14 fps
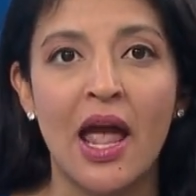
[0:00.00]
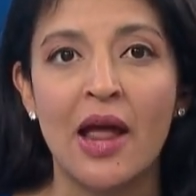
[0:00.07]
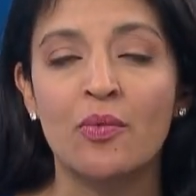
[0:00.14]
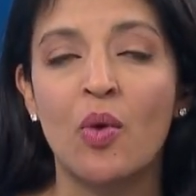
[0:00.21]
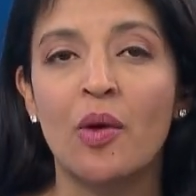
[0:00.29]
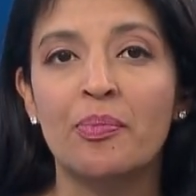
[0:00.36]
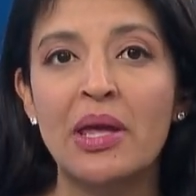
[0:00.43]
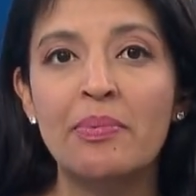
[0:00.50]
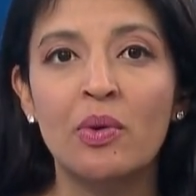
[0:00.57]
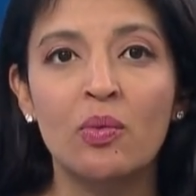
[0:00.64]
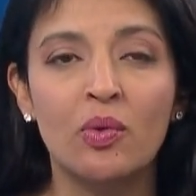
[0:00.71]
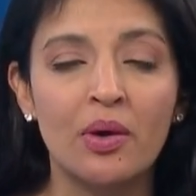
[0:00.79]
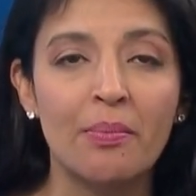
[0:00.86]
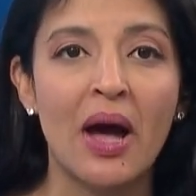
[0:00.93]
And while
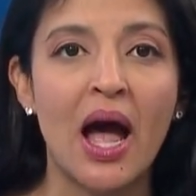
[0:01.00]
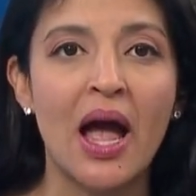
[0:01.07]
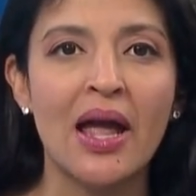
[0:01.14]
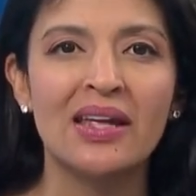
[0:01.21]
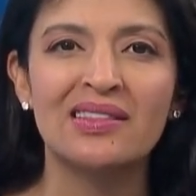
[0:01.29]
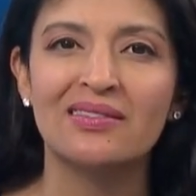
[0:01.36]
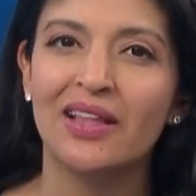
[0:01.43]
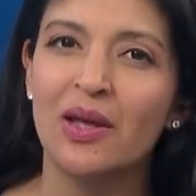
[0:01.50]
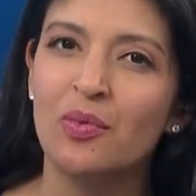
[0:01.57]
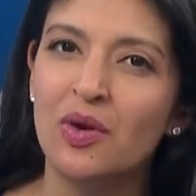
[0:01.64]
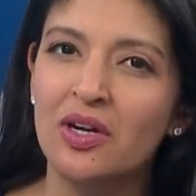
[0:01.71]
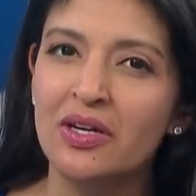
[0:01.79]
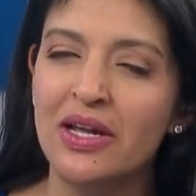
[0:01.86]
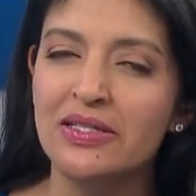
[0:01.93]
people were buying, they
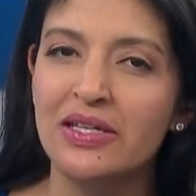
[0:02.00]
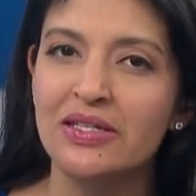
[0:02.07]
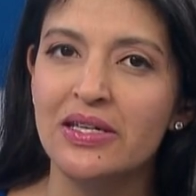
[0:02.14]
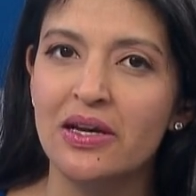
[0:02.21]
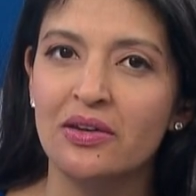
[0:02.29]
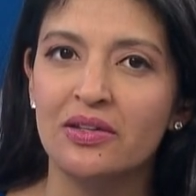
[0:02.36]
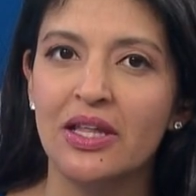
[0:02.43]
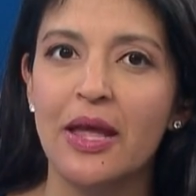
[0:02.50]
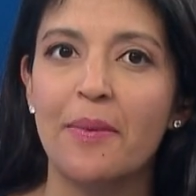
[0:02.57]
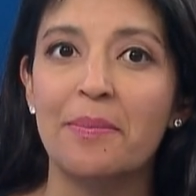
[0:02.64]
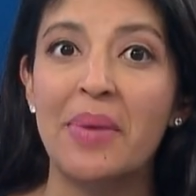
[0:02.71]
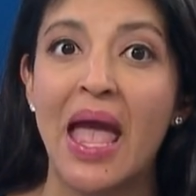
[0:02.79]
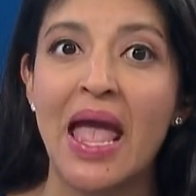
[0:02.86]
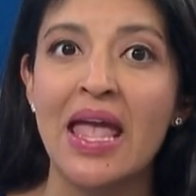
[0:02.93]
weren't necessarily
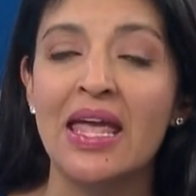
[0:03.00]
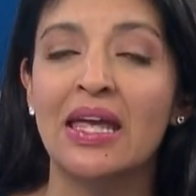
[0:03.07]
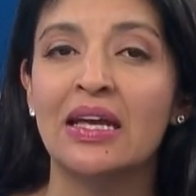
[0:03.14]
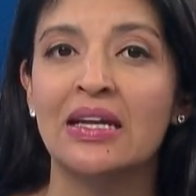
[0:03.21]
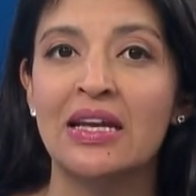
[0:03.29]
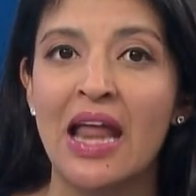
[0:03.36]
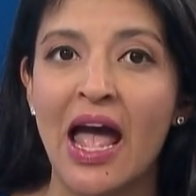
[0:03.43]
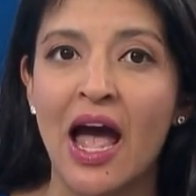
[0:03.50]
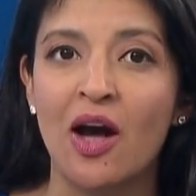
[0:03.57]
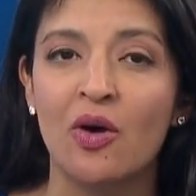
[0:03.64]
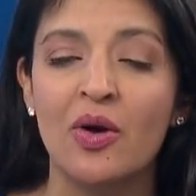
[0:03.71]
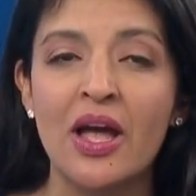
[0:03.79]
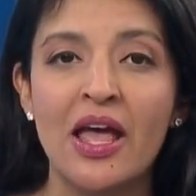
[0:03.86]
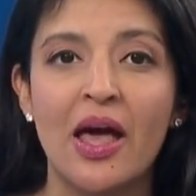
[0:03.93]
paying
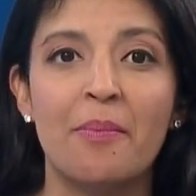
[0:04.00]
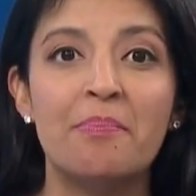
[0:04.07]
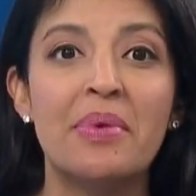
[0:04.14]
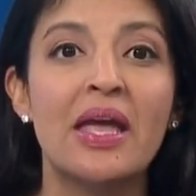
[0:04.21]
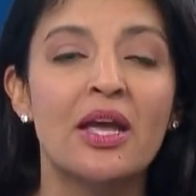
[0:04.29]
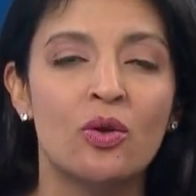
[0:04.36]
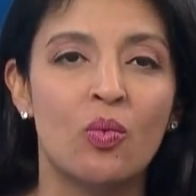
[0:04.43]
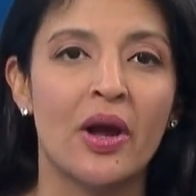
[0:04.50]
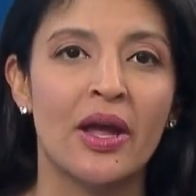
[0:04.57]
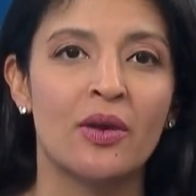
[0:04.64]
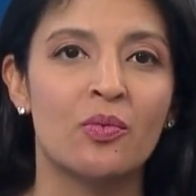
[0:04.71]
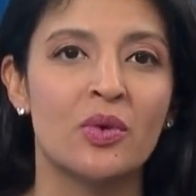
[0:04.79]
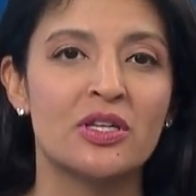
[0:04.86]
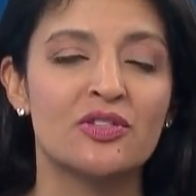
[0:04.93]
now. A big
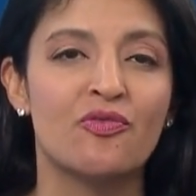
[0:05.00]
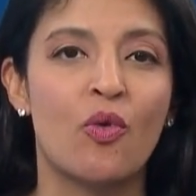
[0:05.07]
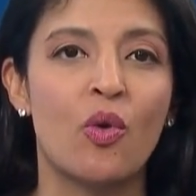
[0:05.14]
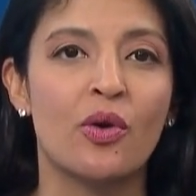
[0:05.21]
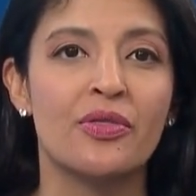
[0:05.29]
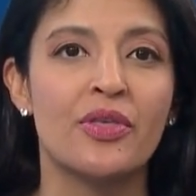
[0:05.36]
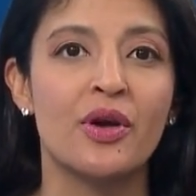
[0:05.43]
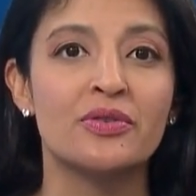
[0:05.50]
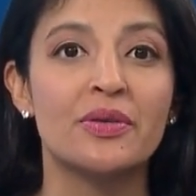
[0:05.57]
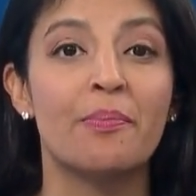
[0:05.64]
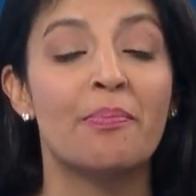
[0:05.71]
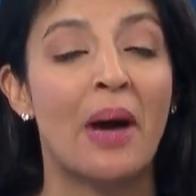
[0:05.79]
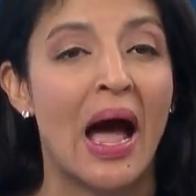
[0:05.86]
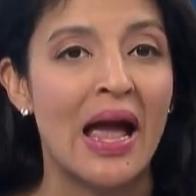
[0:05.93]
win was for those
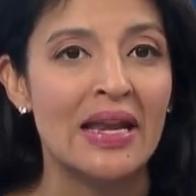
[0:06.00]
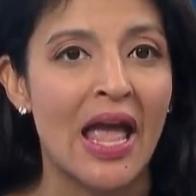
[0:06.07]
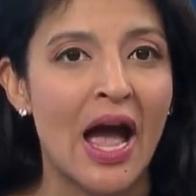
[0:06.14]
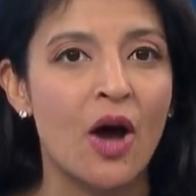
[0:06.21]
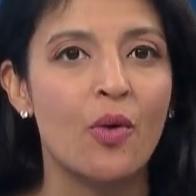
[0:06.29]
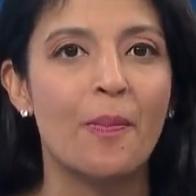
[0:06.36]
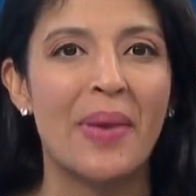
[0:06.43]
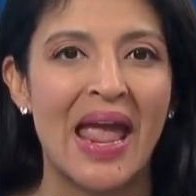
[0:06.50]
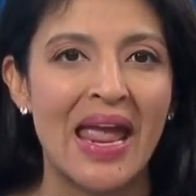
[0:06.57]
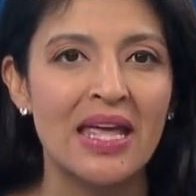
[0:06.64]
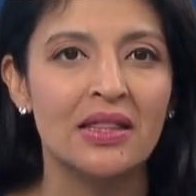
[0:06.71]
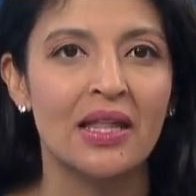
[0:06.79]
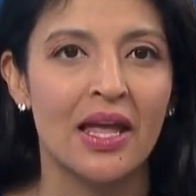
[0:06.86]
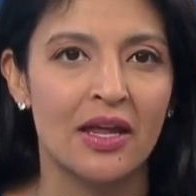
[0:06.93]
buy now,
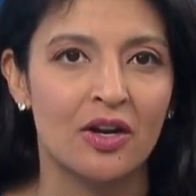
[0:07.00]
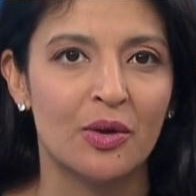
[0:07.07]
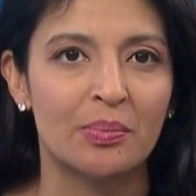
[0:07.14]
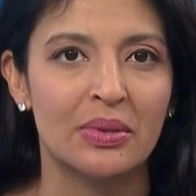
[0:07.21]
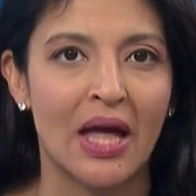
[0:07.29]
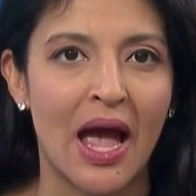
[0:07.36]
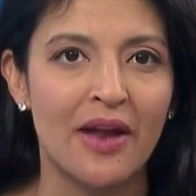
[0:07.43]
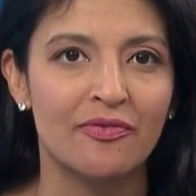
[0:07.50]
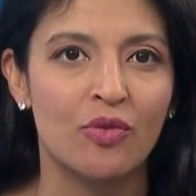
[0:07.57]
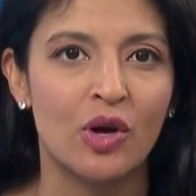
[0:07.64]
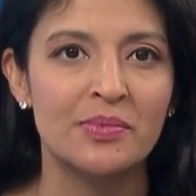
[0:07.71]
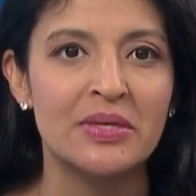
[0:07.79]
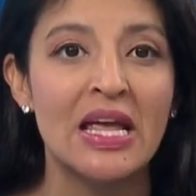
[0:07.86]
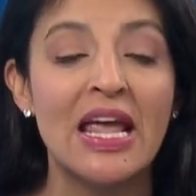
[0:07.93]
pay later
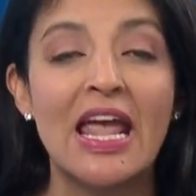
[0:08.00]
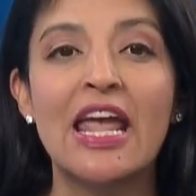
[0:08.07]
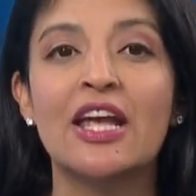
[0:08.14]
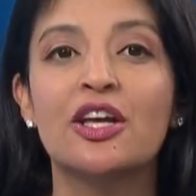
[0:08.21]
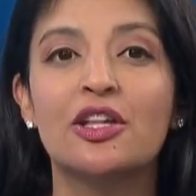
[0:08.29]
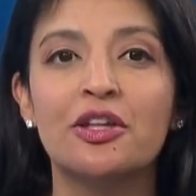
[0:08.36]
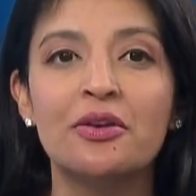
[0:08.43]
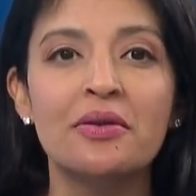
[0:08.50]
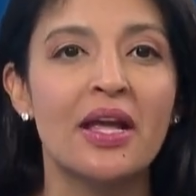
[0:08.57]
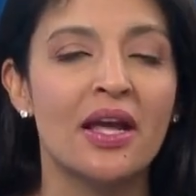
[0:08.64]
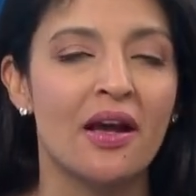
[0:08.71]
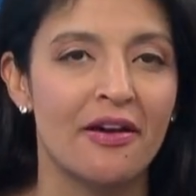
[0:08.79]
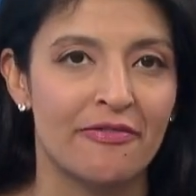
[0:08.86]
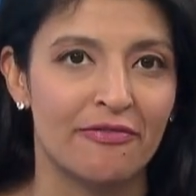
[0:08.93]
platforms,
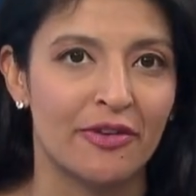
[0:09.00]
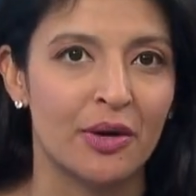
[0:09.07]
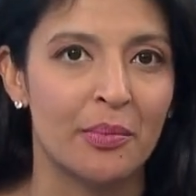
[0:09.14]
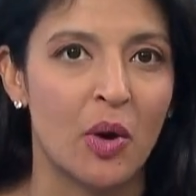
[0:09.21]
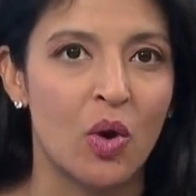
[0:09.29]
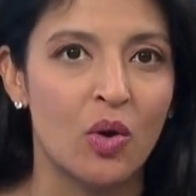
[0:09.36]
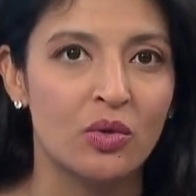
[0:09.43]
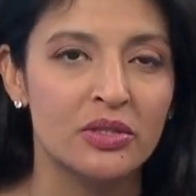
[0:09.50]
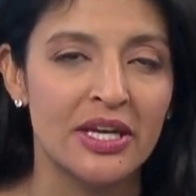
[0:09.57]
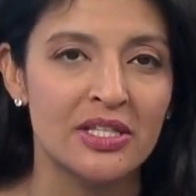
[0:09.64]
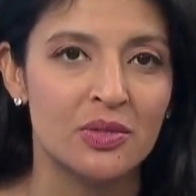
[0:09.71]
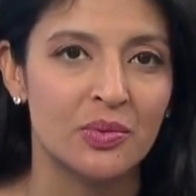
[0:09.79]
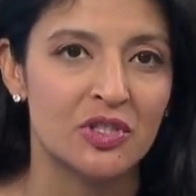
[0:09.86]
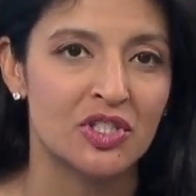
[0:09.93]
including Affirm
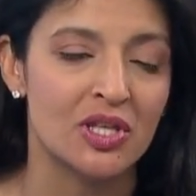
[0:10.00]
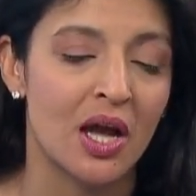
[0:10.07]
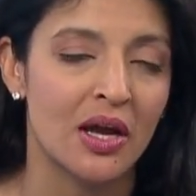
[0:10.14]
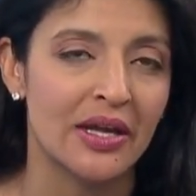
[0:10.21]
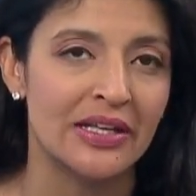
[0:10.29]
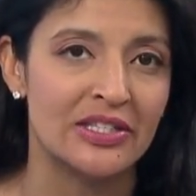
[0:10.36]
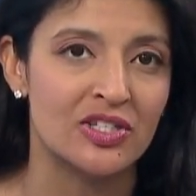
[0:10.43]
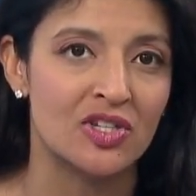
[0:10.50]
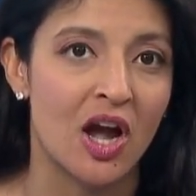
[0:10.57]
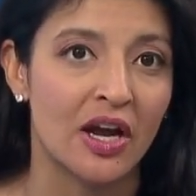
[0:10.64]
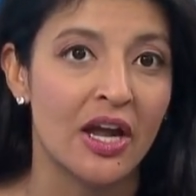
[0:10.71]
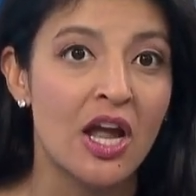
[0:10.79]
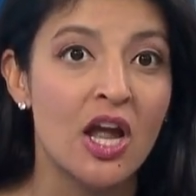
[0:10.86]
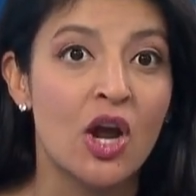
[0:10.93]
Holdings, which saw its
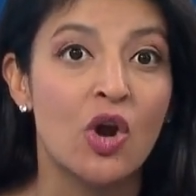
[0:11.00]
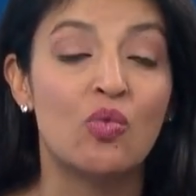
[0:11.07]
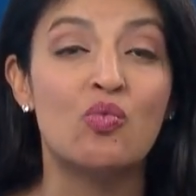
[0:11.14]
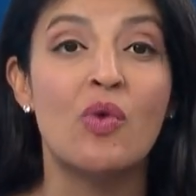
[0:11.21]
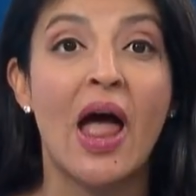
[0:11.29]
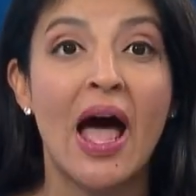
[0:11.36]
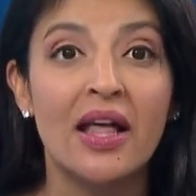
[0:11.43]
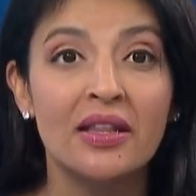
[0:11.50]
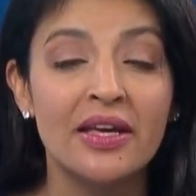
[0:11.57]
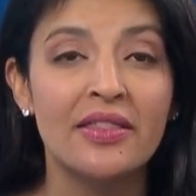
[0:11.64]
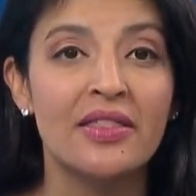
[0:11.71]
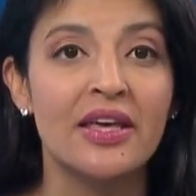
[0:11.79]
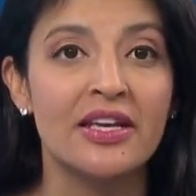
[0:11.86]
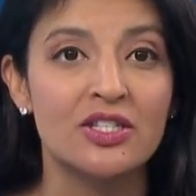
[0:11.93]
stock
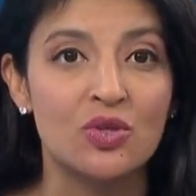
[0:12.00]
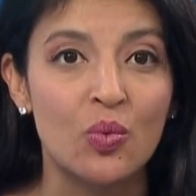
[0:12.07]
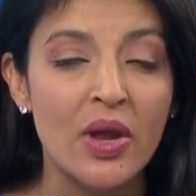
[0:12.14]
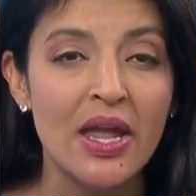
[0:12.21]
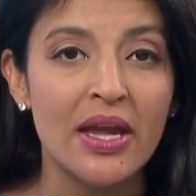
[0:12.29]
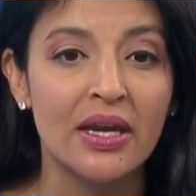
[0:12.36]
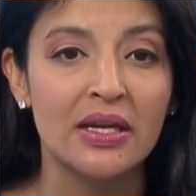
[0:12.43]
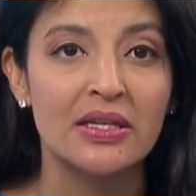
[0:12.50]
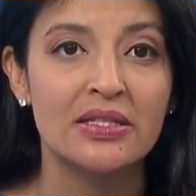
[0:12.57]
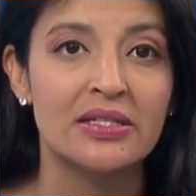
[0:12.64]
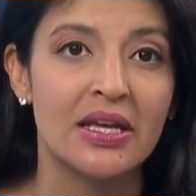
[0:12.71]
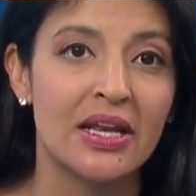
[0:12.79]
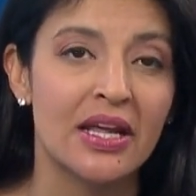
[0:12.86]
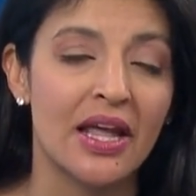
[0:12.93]
rally this week and is
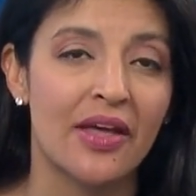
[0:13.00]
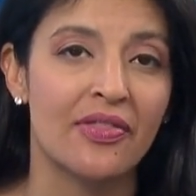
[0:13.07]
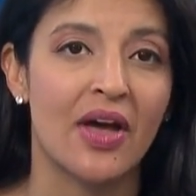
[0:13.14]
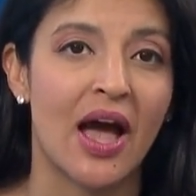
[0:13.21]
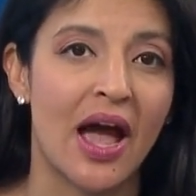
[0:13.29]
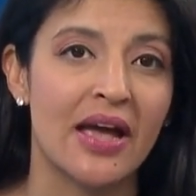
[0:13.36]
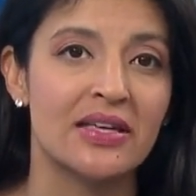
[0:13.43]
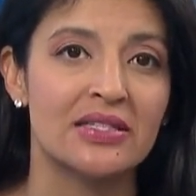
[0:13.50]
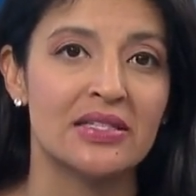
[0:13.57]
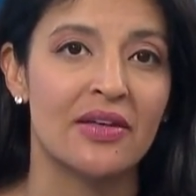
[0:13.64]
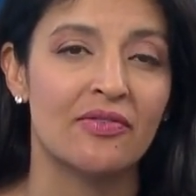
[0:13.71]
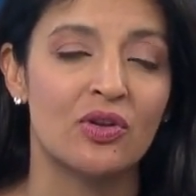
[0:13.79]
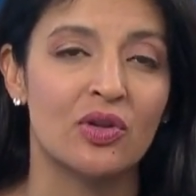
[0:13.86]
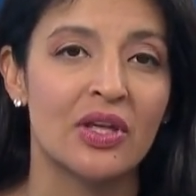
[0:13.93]
sitting at the highest
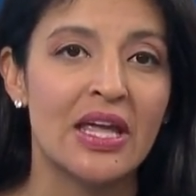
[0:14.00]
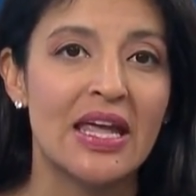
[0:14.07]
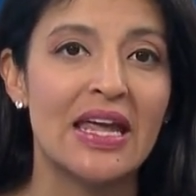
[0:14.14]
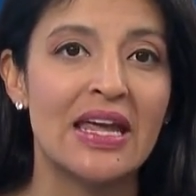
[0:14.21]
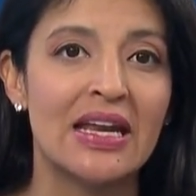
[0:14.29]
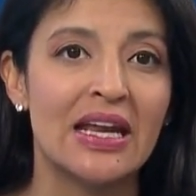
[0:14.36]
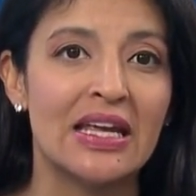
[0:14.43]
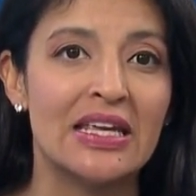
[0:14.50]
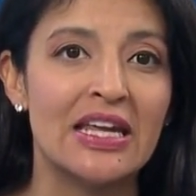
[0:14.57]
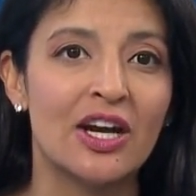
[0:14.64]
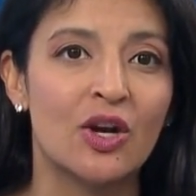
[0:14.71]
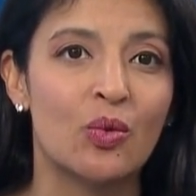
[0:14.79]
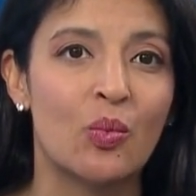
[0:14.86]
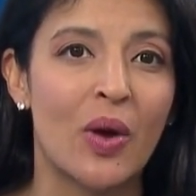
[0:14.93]
level in a year.